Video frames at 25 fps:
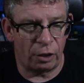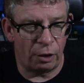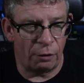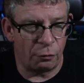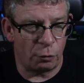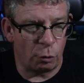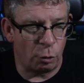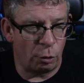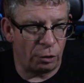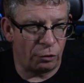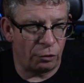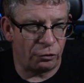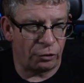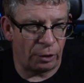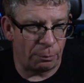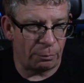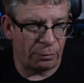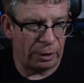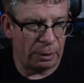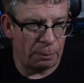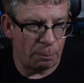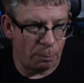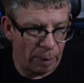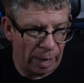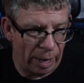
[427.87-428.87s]
of course,
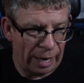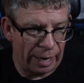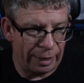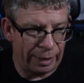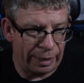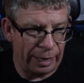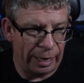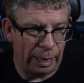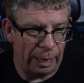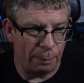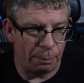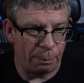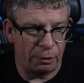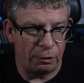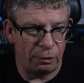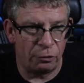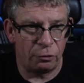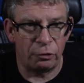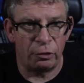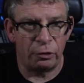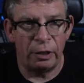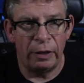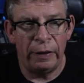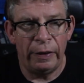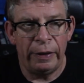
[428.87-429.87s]
something bad
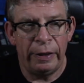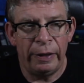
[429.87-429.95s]
happens.